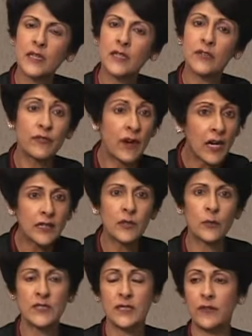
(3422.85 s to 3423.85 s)
the father
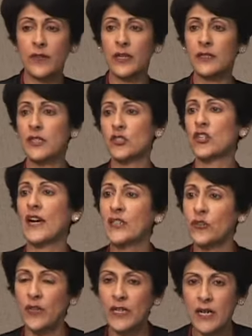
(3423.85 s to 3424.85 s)
was giving the child
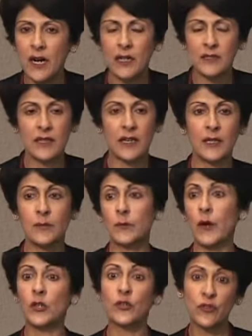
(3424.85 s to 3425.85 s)
a really hard time
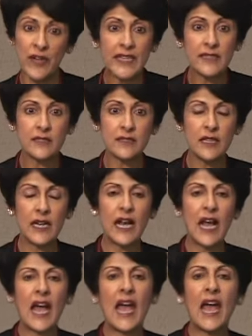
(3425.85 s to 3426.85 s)
about grades.
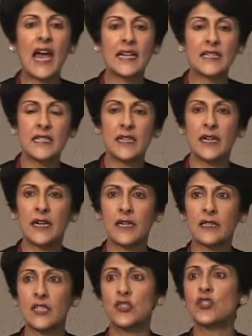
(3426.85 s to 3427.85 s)
And uh,
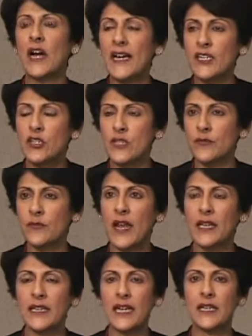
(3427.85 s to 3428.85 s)
the child just
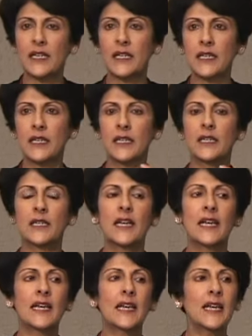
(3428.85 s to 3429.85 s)
felt that,
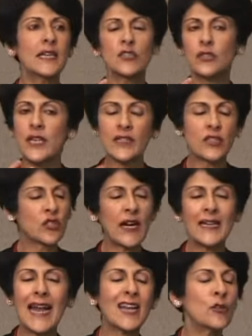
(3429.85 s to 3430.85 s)
that the
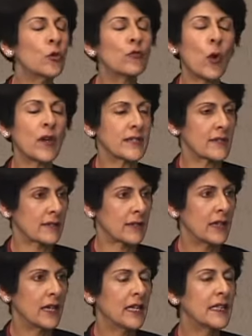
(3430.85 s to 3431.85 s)
child had no voice,
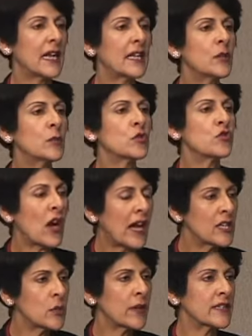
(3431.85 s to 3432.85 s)
that it would try
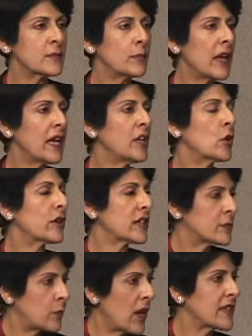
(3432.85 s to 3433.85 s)
to explain or
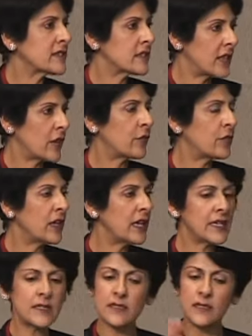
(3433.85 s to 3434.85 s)
express their
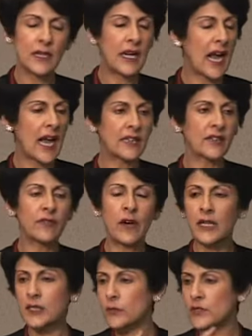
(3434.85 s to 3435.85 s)
feelings and the
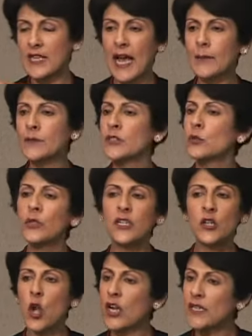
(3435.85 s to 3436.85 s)
father was absolutely
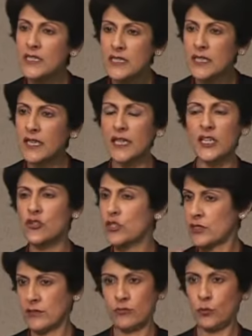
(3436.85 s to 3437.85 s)
not listening. He
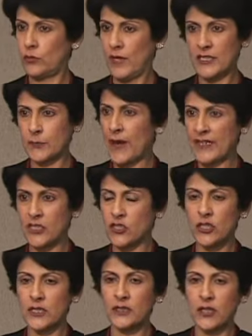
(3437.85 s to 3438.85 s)
just expected
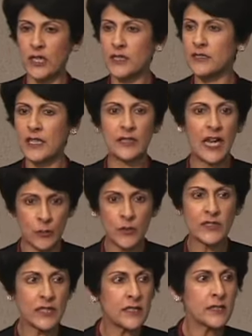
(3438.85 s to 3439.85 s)
certain things and that
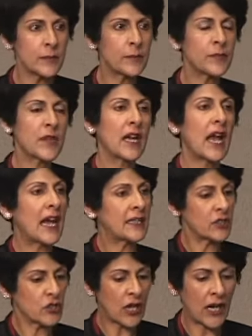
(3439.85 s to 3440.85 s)
was it. And
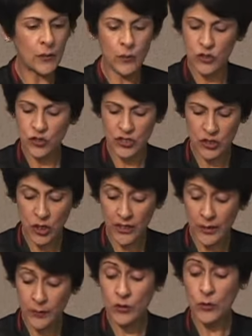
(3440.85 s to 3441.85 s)
the child was just not
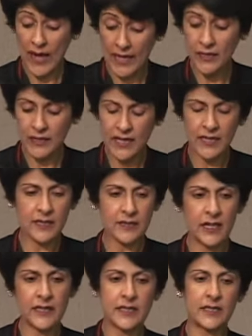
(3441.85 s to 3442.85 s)
able to handle that
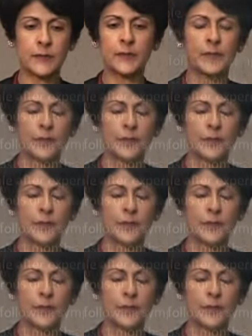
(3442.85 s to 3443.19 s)
anxiety.